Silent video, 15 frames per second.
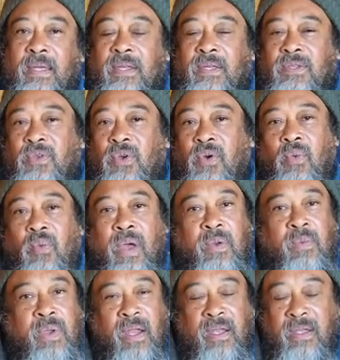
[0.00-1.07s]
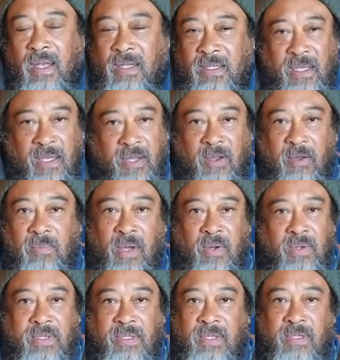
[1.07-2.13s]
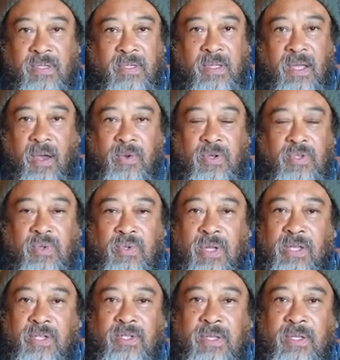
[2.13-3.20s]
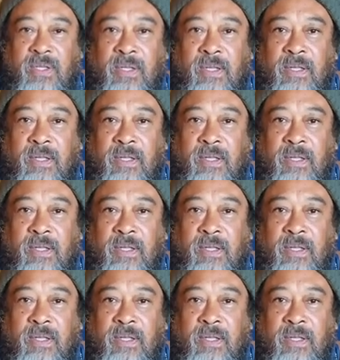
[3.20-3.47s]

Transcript: So when we are not clear about our true nature,